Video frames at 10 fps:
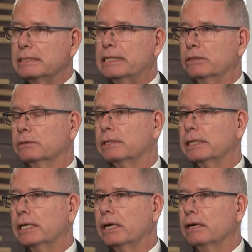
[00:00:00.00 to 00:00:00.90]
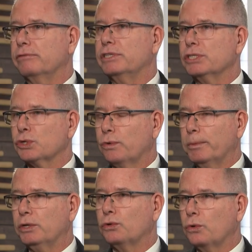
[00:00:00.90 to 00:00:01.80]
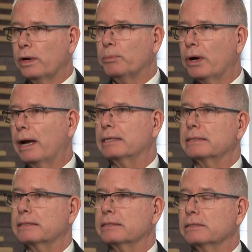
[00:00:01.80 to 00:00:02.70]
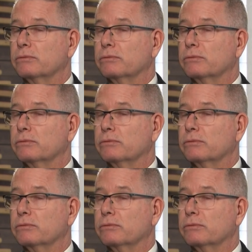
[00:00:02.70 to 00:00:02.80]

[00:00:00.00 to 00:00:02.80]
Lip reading: guilty of discriminatory practices,